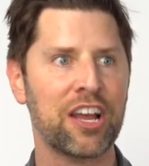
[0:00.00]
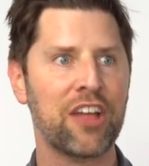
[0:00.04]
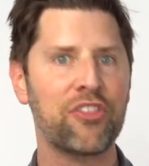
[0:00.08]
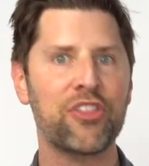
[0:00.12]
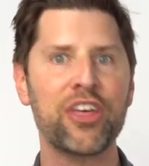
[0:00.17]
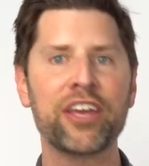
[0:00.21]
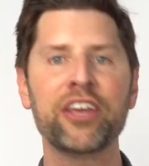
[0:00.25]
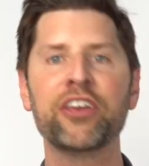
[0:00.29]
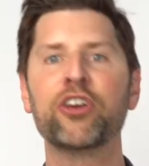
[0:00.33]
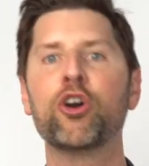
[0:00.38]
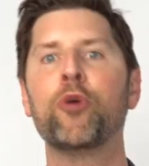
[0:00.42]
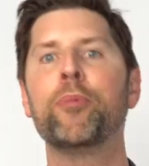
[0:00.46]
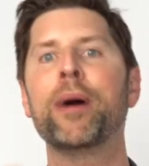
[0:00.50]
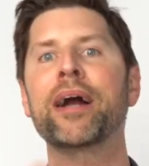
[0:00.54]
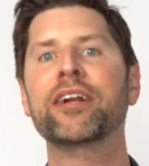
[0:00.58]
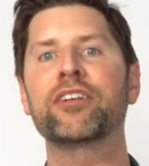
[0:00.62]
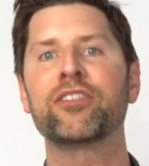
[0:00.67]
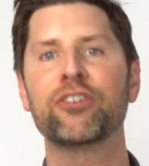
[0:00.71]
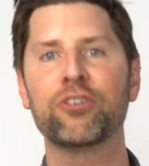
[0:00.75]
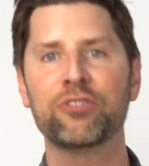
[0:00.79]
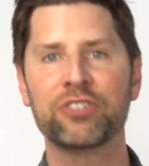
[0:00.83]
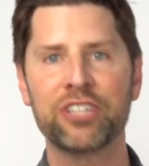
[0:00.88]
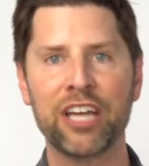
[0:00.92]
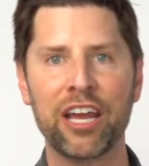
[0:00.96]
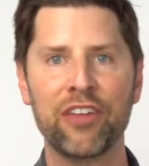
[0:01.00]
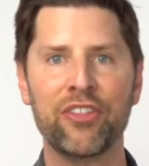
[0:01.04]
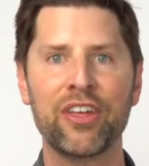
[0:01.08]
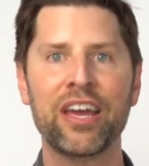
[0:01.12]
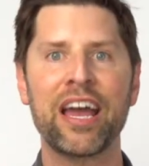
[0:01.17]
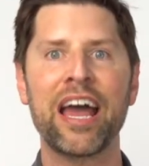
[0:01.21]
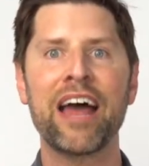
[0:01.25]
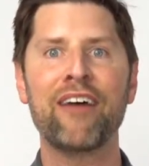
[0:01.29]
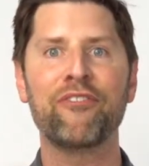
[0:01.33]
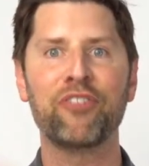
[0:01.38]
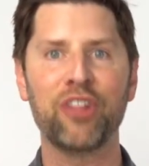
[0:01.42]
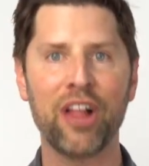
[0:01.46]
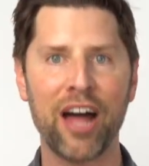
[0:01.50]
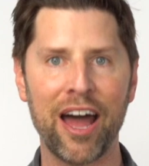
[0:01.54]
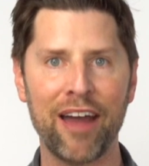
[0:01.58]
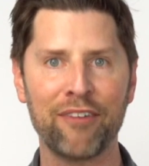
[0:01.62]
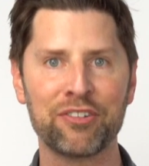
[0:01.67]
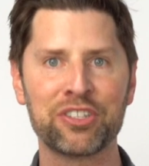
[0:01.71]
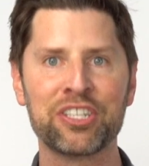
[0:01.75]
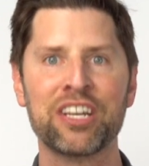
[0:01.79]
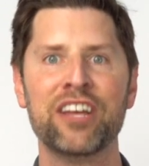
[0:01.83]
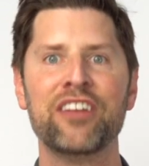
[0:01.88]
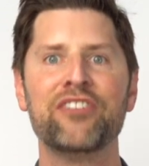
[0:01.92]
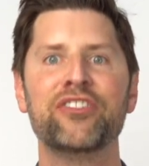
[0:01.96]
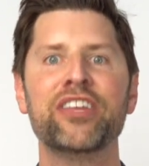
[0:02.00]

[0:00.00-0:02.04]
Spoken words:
They can go back to their day. They have lives.